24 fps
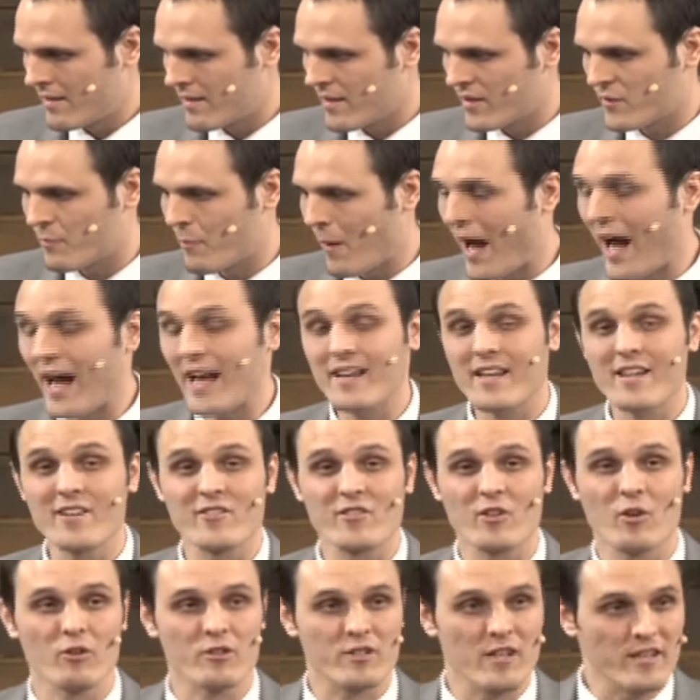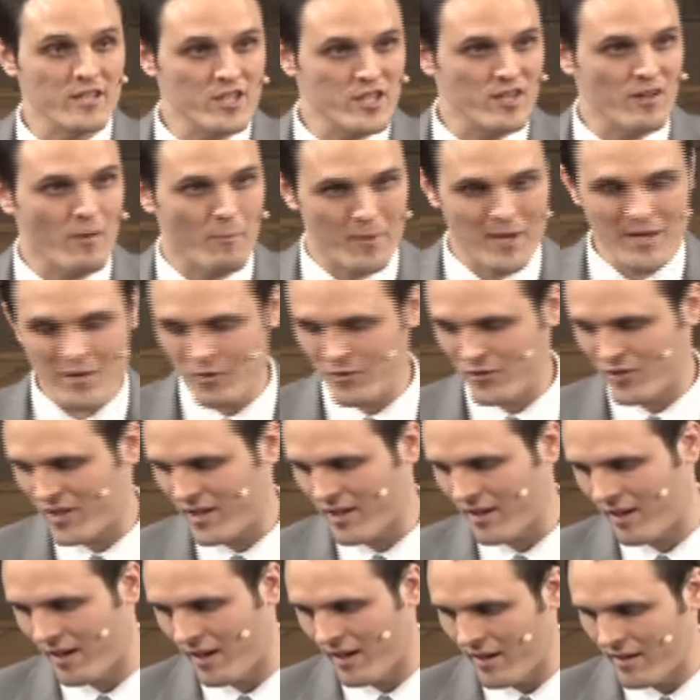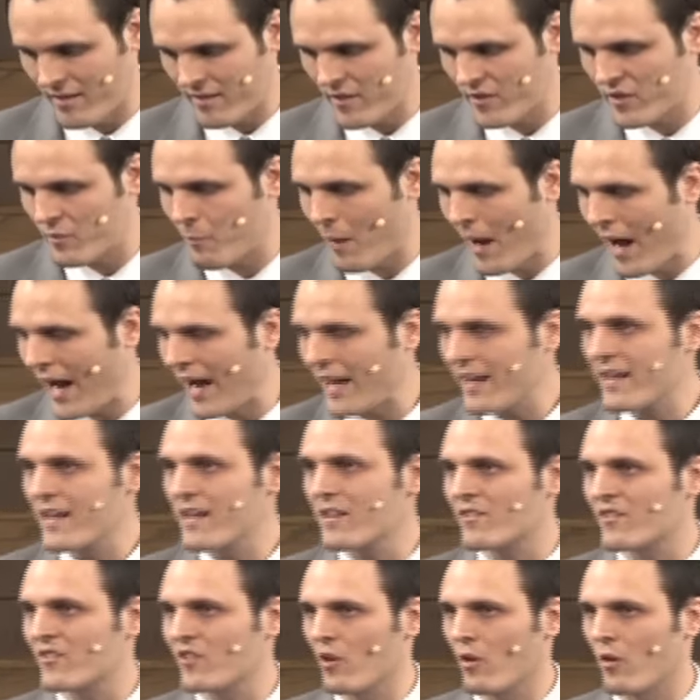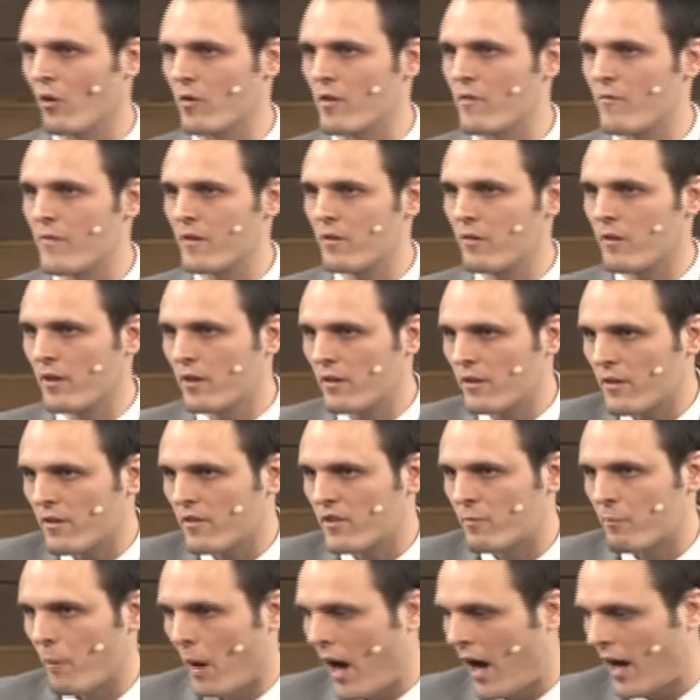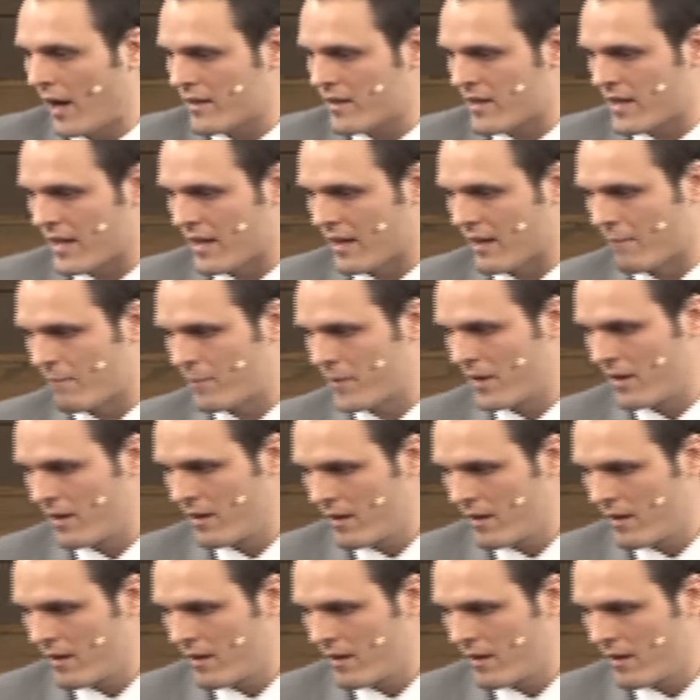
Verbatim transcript: Desponding soul, then she appeals here. Desponding soul, you feel you're desponding.